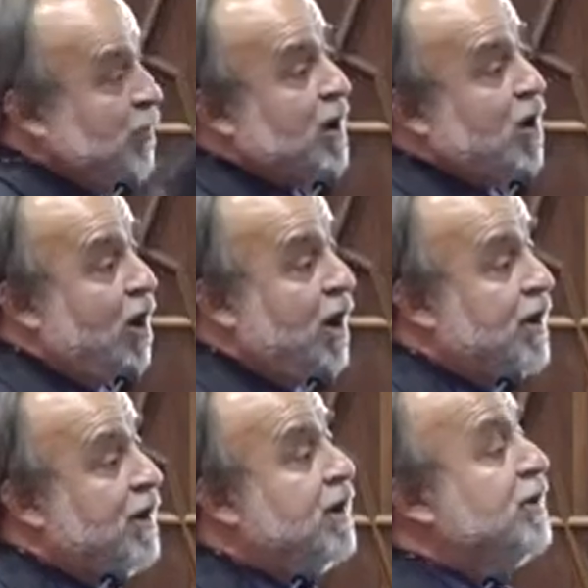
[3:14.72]

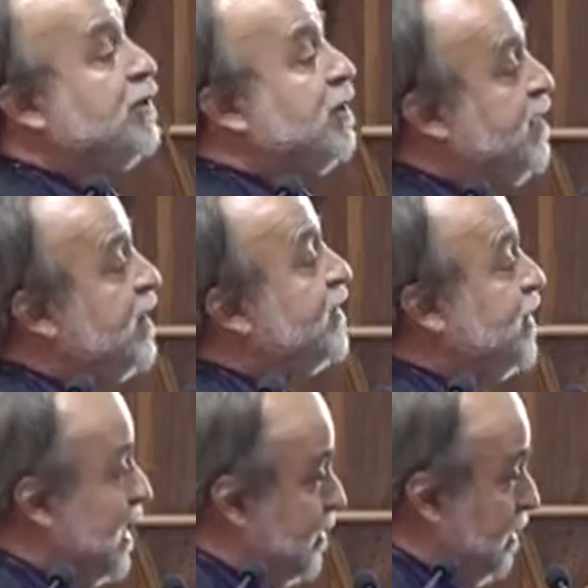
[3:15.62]
regard to this
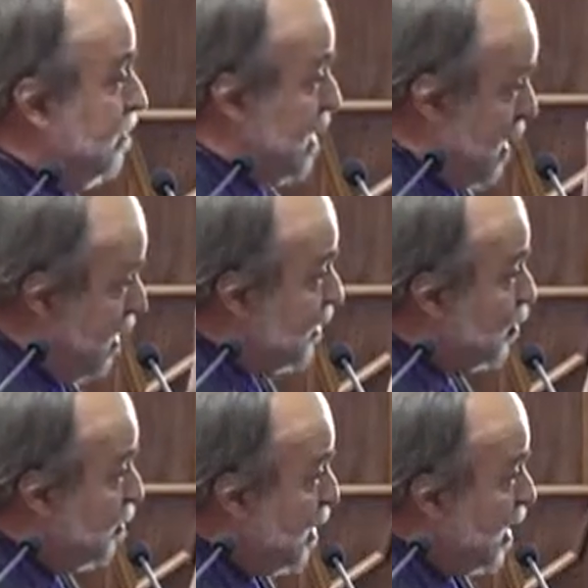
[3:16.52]
sector,
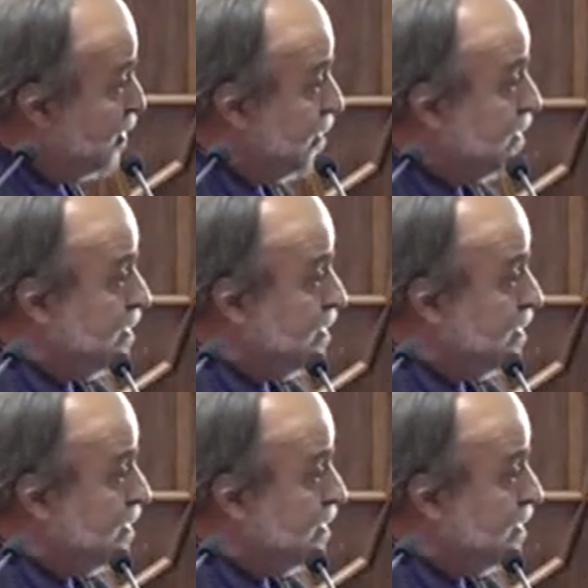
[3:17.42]
industrial production.